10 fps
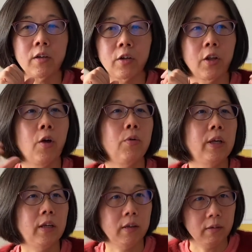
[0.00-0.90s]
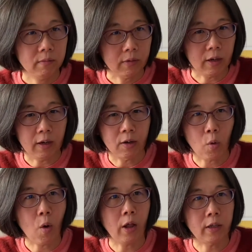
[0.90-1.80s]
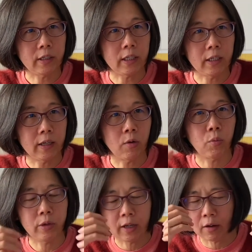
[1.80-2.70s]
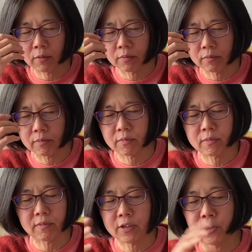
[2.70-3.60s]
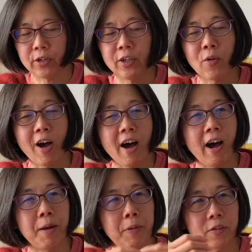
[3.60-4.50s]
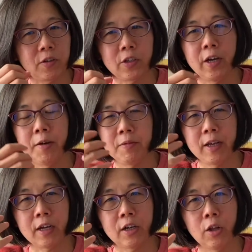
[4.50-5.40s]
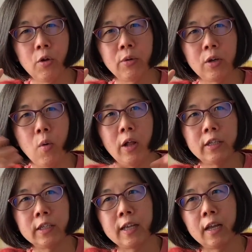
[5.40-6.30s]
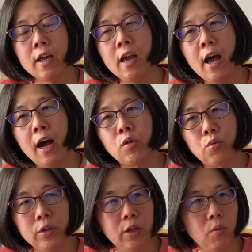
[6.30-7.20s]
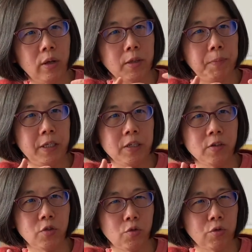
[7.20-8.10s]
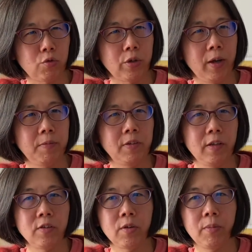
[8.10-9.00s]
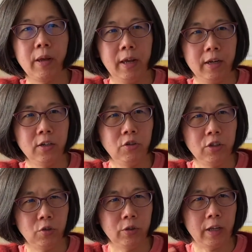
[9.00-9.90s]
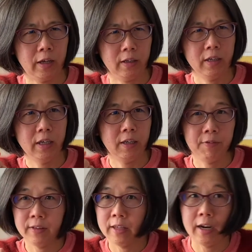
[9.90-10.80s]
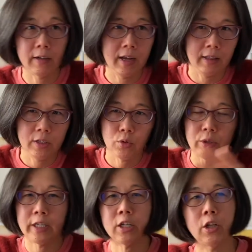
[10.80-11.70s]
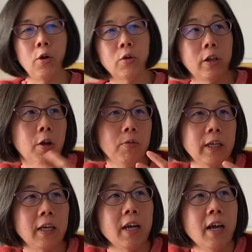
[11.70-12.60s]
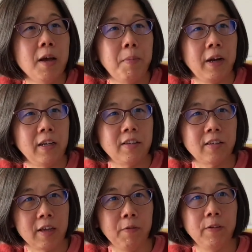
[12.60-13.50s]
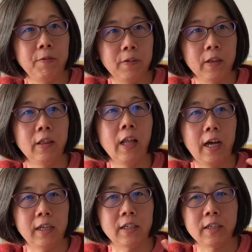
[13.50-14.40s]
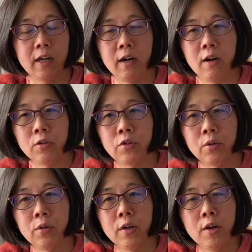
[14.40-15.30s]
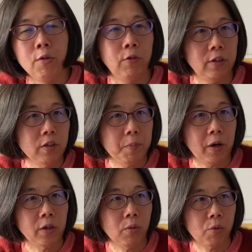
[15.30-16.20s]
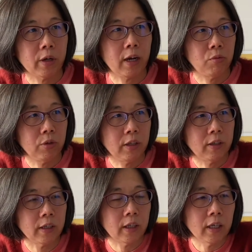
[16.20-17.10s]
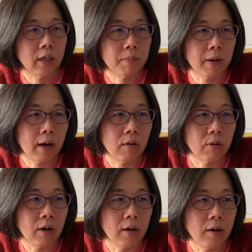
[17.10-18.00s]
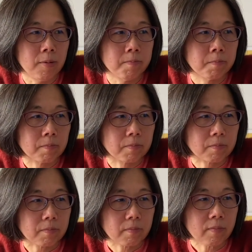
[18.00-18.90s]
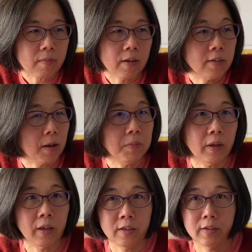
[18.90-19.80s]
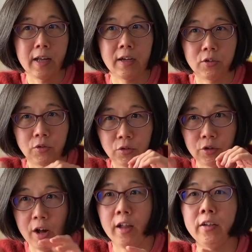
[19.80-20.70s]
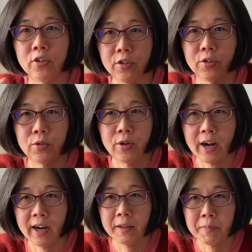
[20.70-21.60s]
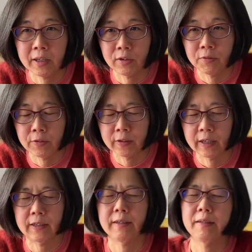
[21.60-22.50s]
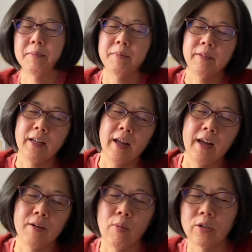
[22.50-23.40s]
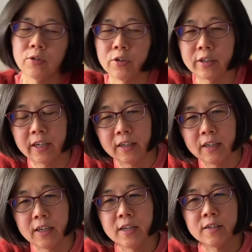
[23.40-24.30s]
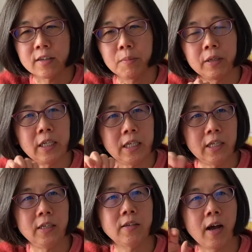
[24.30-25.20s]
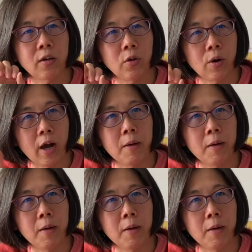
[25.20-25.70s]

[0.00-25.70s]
glowing quality in there without hurting your eye, but still have that glowing quality that I really want the pieces to sort of have a sense of energy. So like even they are not literally glowing, but it's definitely feel light. So for this body of work, I really thinking about something is not challenging to your eye and make you feel like not want to look at, something ease on your eye,